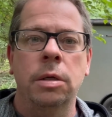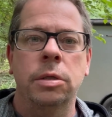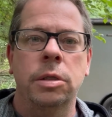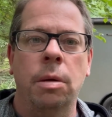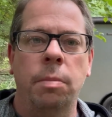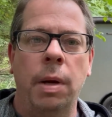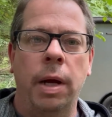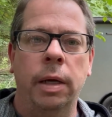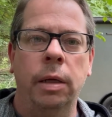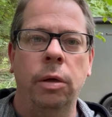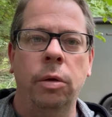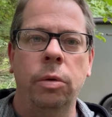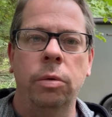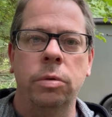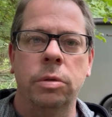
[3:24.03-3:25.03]
somebody
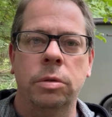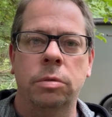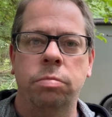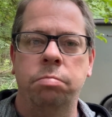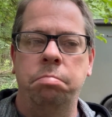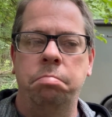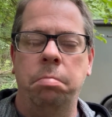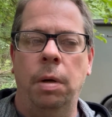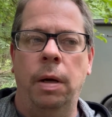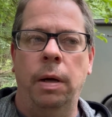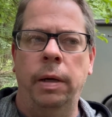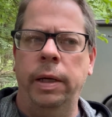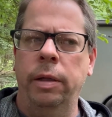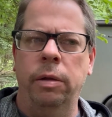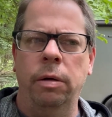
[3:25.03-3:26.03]
who's
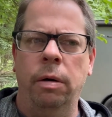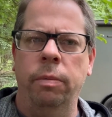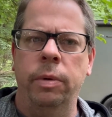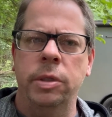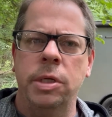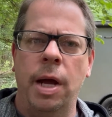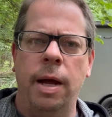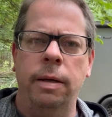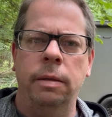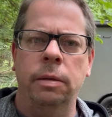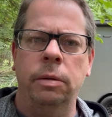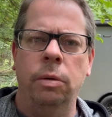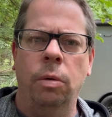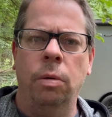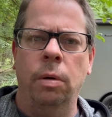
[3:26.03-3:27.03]
either a
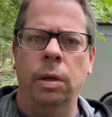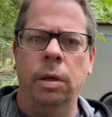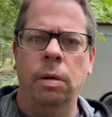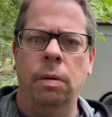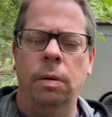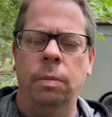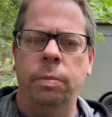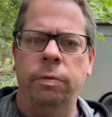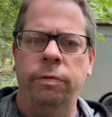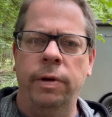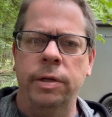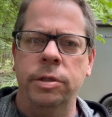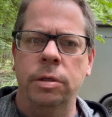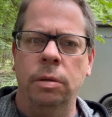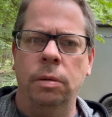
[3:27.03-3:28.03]
retired or a current
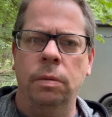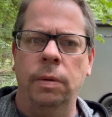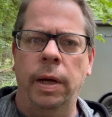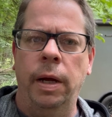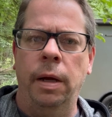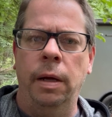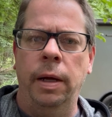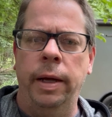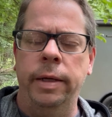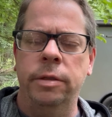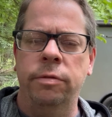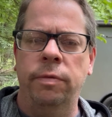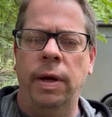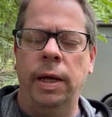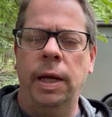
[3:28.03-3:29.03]
professional
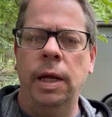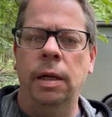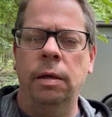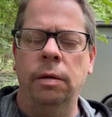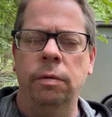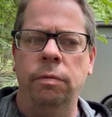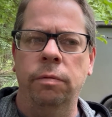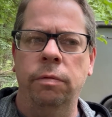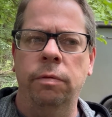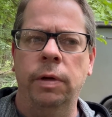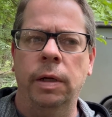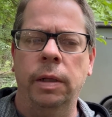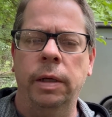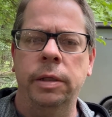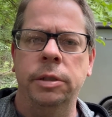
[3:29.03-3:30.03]
HVAC heating and
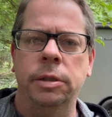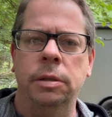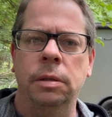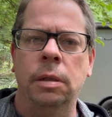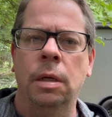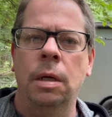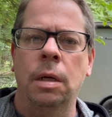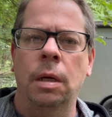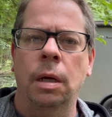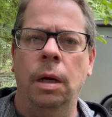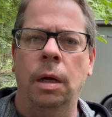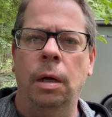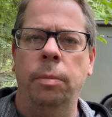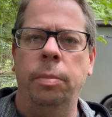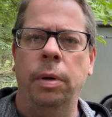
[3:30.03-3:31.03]
ventilation
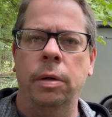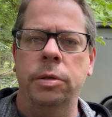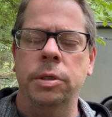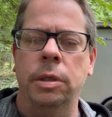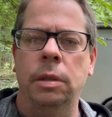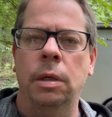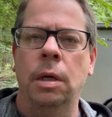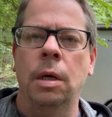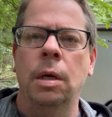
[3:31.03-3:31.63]
person